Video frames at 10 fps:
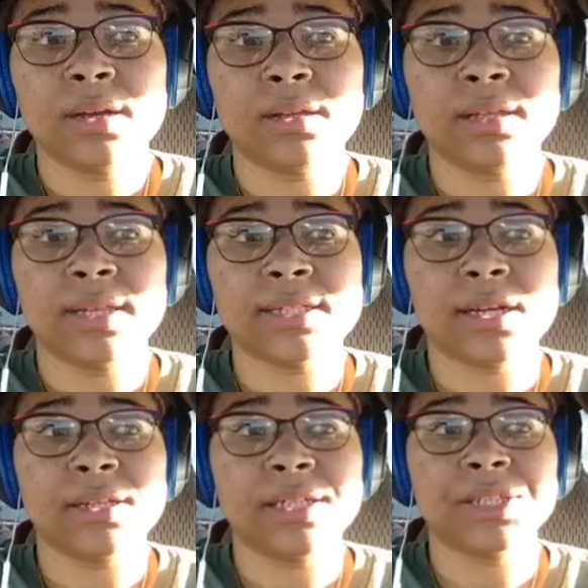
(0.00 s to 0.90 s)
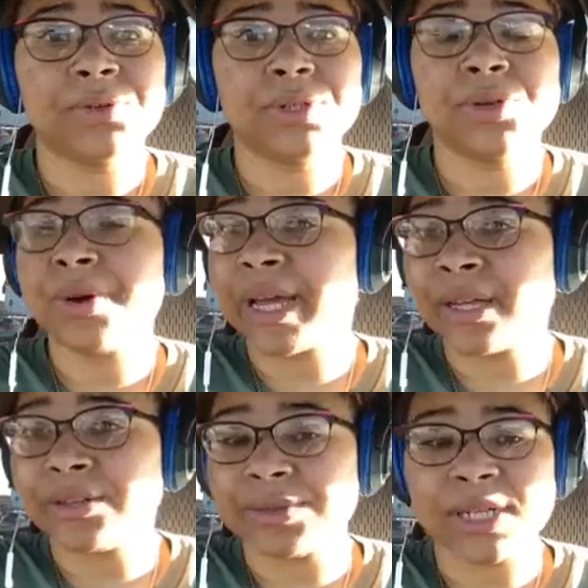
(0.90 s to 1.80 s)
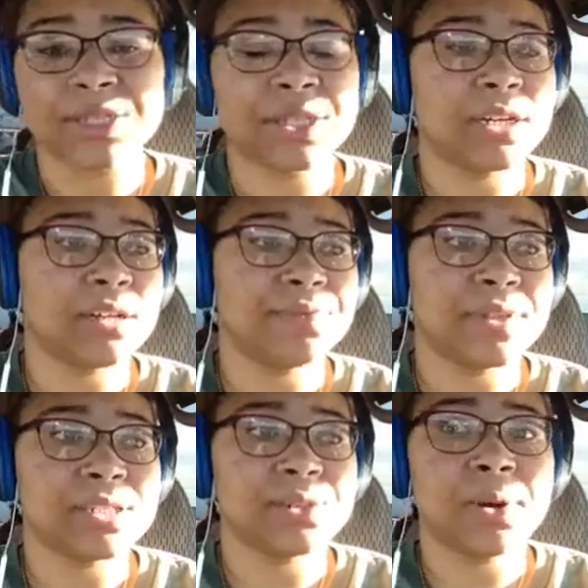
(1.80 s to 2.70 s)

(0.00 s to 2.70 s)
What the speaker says: And then they showed door handle touching and all of this,